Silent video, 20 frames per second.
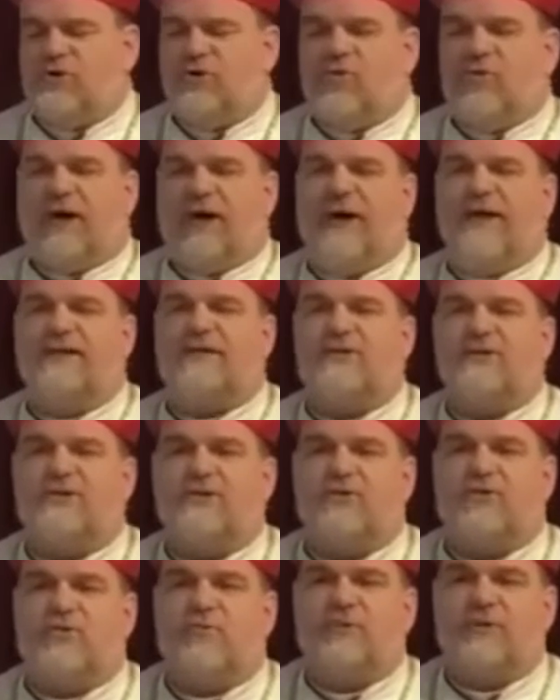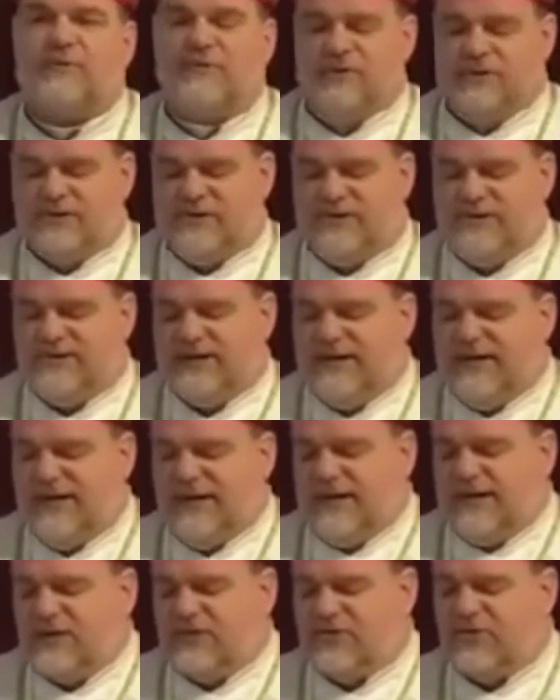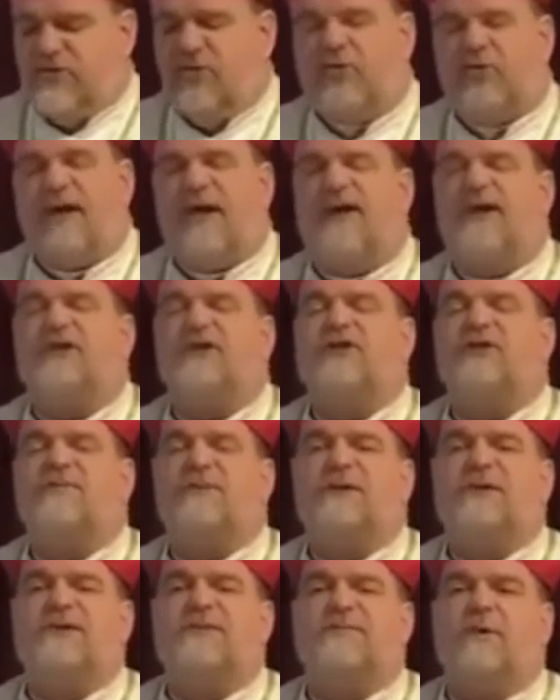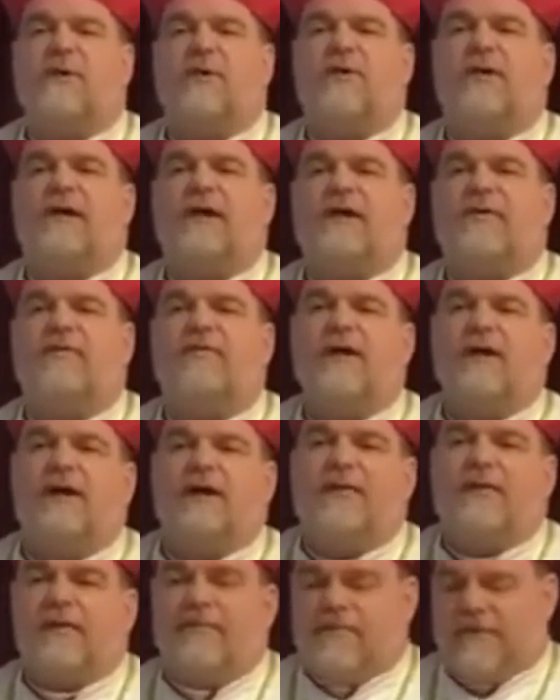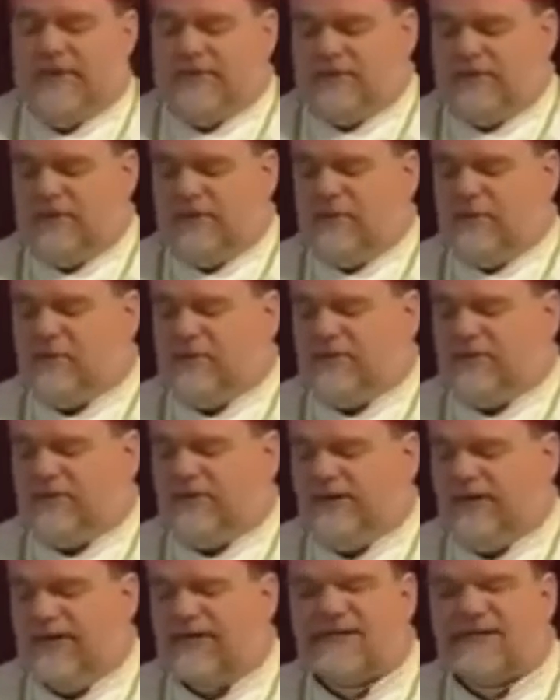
rights, his true privileges, his true greatness is being spoken of, the people of the world today